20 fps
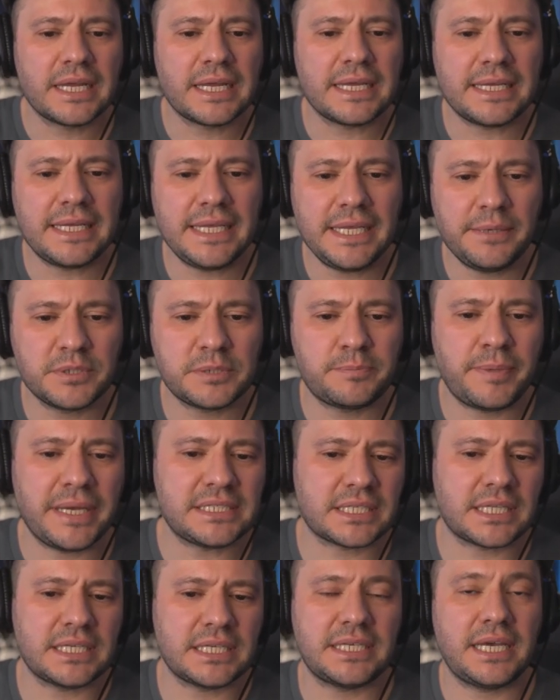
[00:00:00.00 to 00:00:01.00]
he was
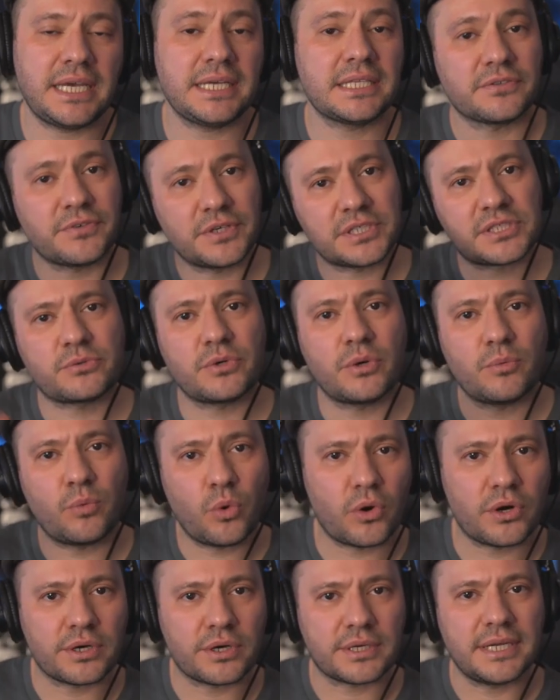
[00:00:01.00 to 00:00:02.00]
basically saying the risk
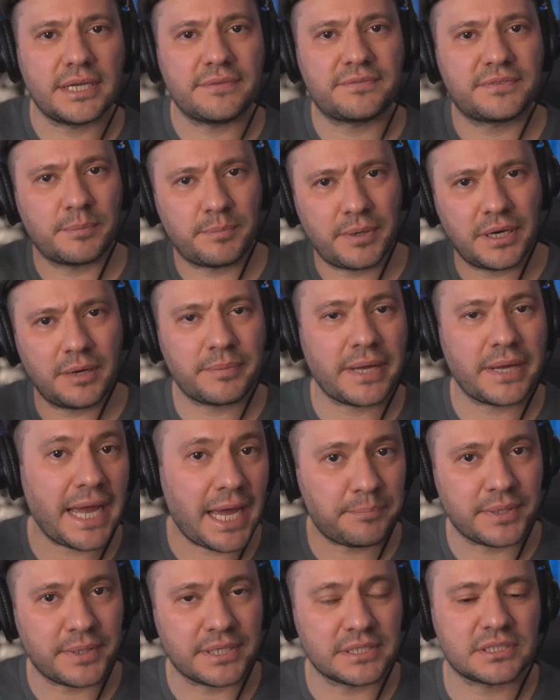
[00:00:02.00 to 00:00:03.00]
reward, if the pump
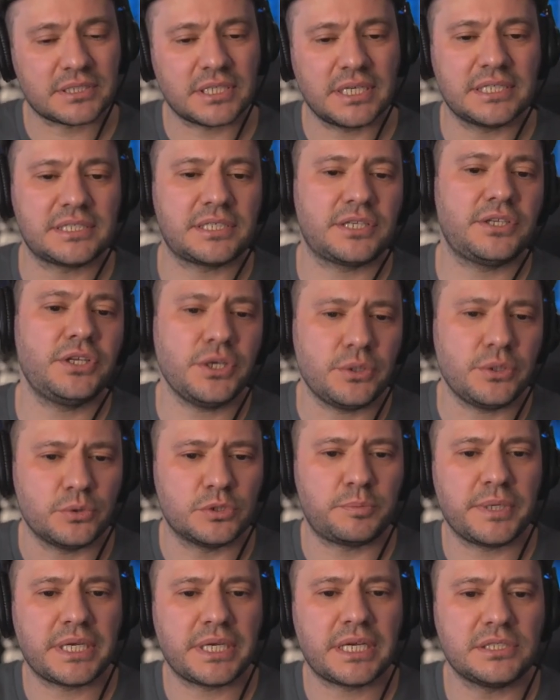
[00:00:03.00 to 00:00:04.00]
happens, is
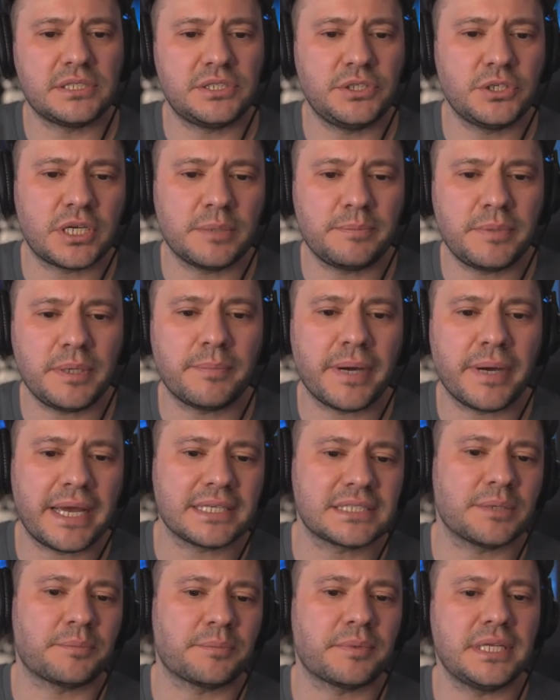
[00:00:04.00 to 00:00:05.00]
huge because you can be buying
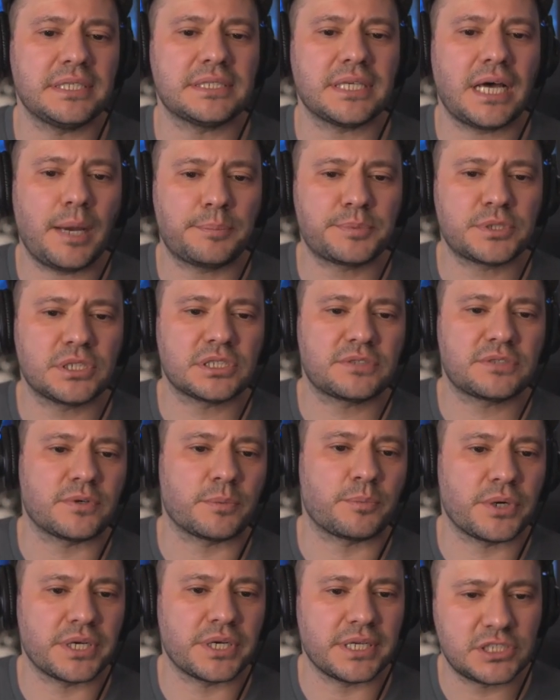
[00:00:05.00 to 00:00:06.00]
some of these options for
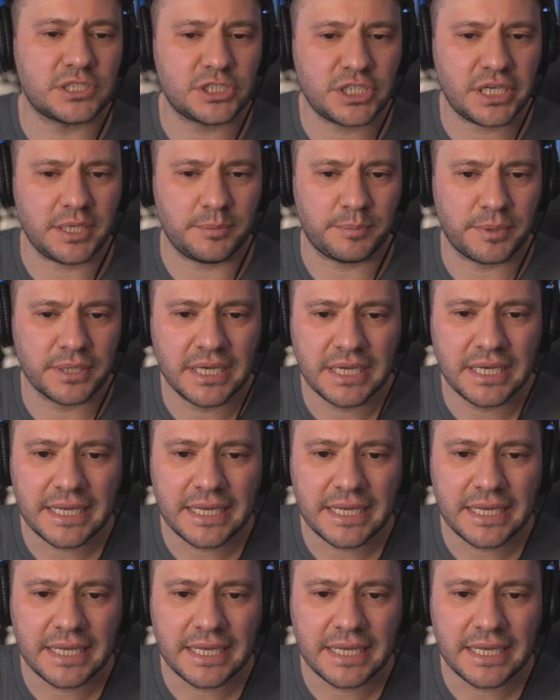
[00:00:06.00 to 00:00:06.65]
pretty cheap.